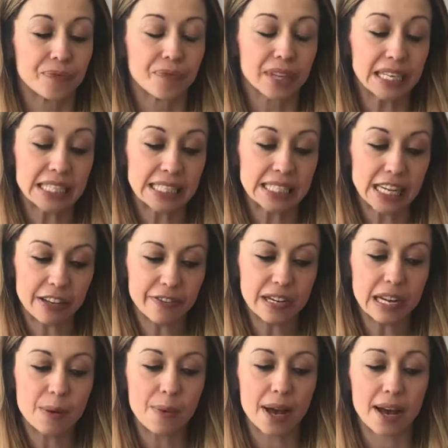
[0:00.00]
It's
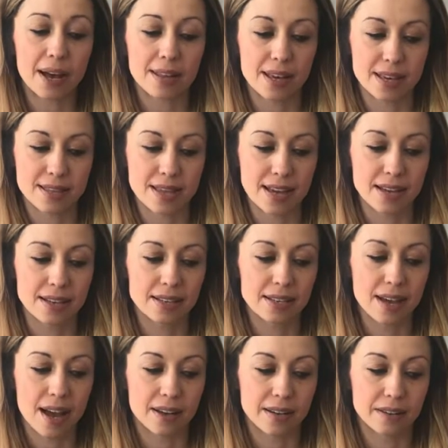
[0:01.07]
definitely worth, I think,
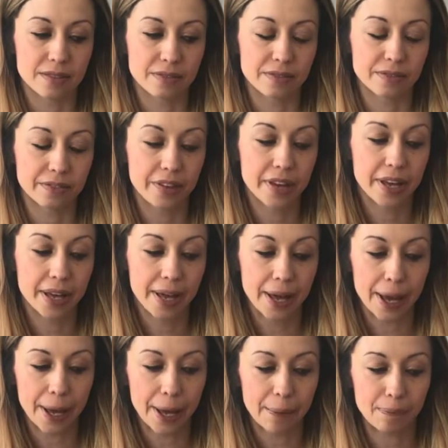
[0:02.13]
kind
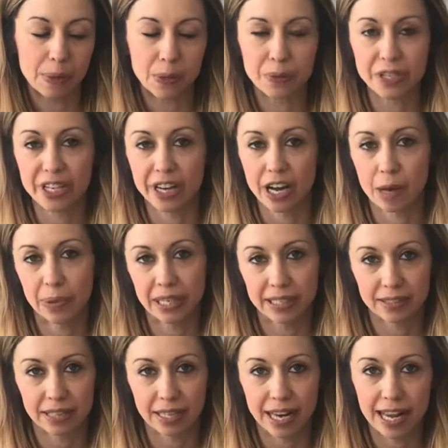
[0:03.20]
of building up a little
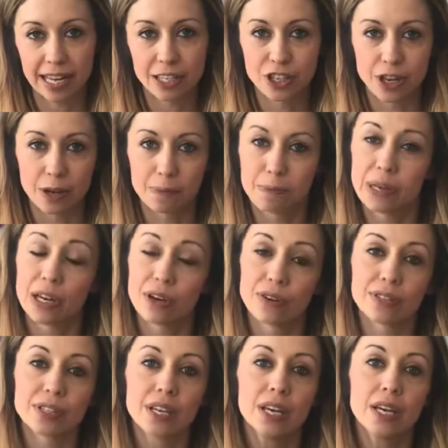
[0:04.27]
collection,
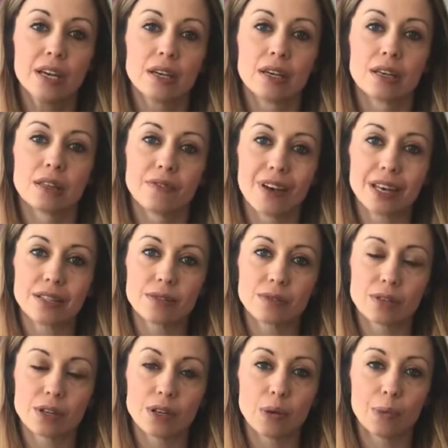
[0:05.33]
because the vessels
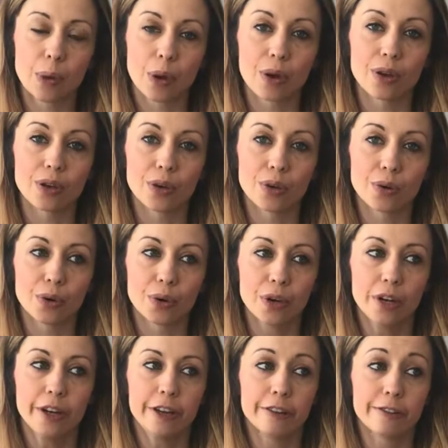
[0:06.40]
that you put your
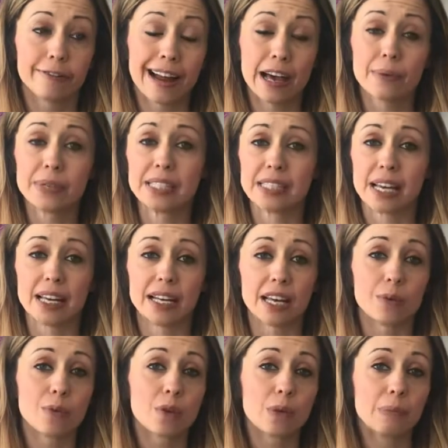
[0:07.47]
flowers in, it
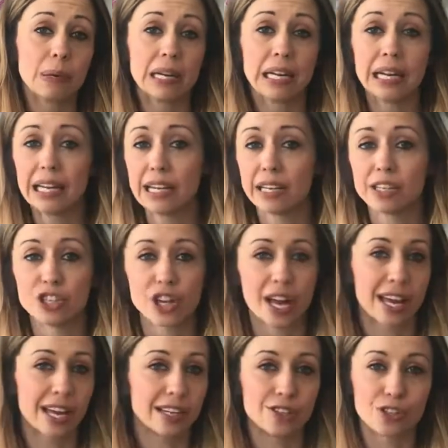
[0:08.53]
will completely
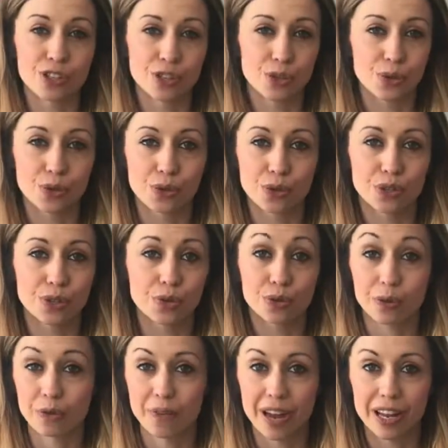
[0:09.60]
change your
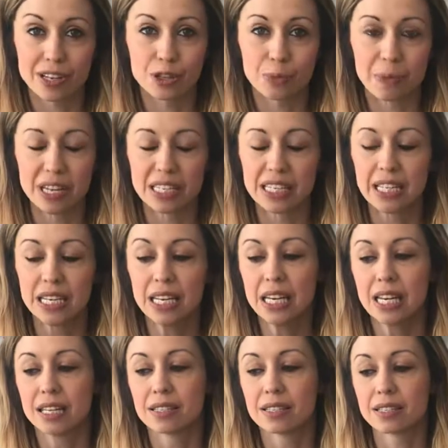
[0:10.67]
arrangement.
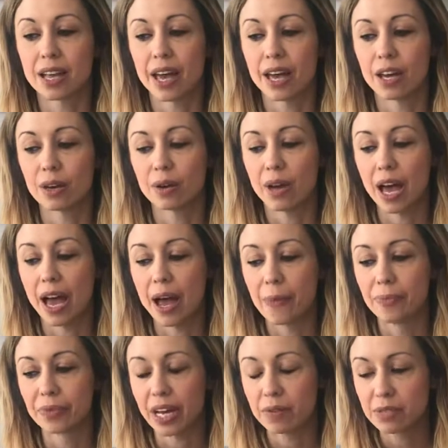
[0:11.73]
So
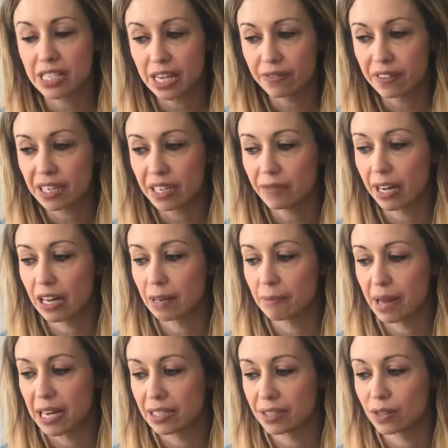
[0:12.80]
I would definitely
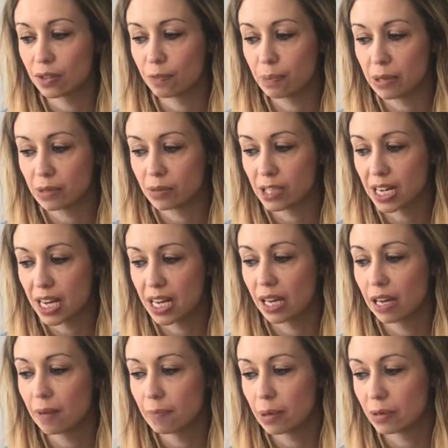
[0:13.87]
recommend sort of building
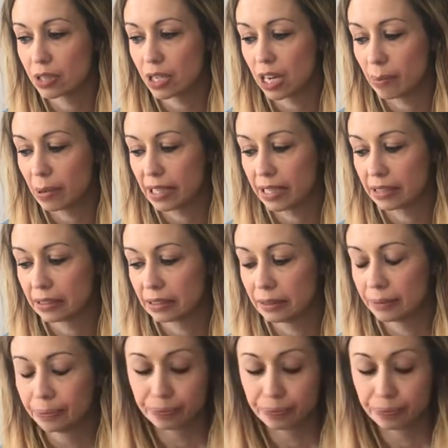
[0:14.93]
up a little